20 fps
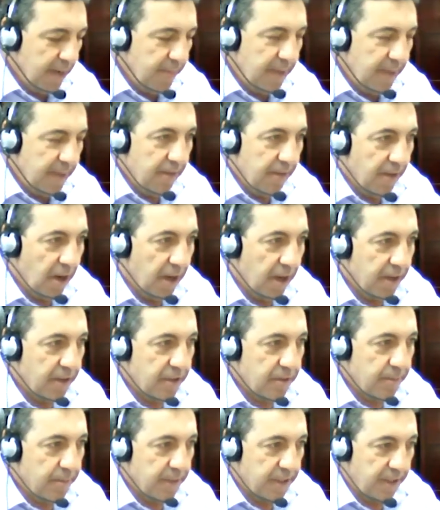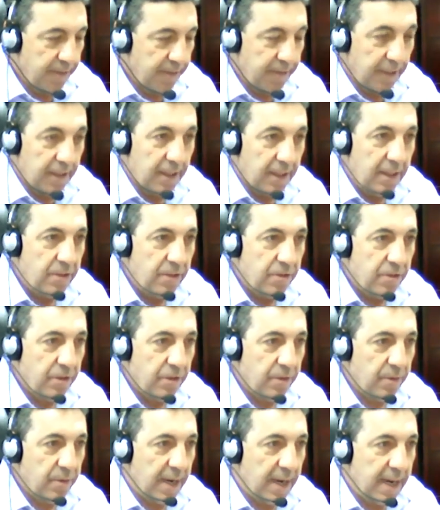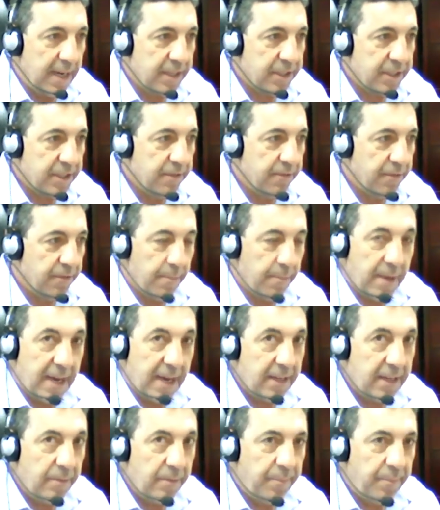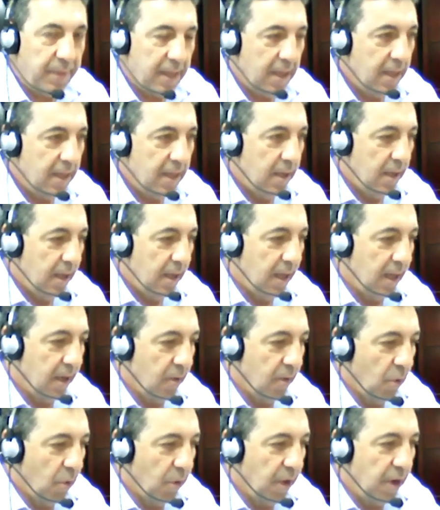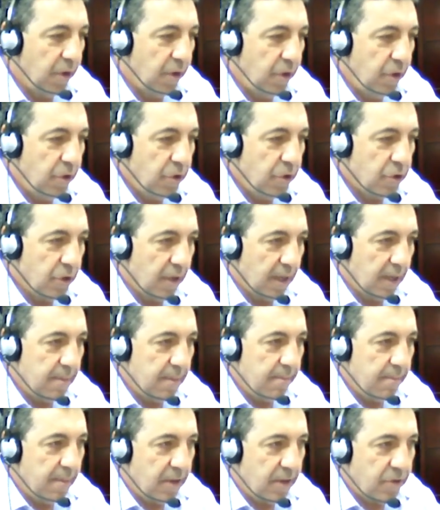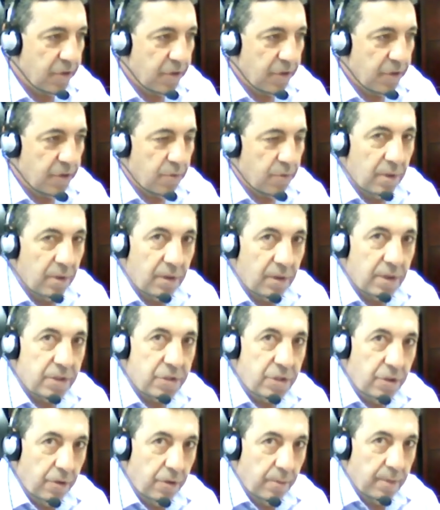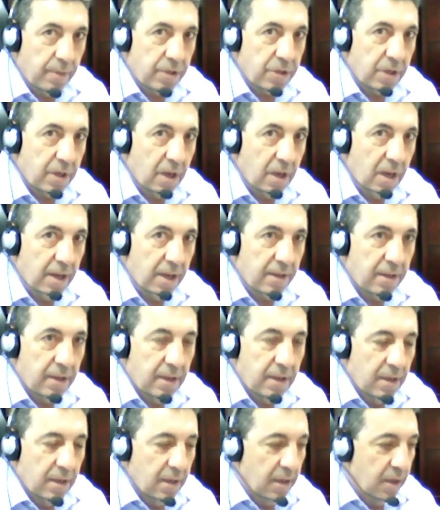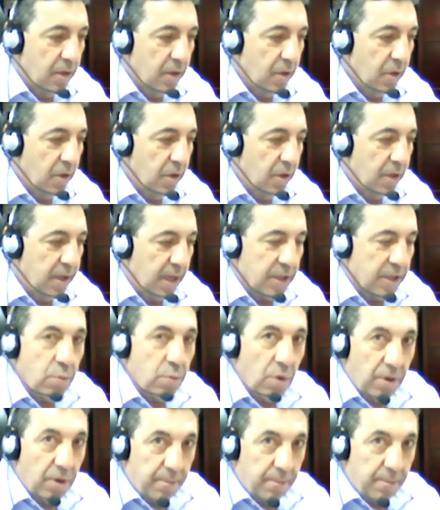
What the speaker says: be invited specifically to ask for bail, although usually magistrates will assume that your client does want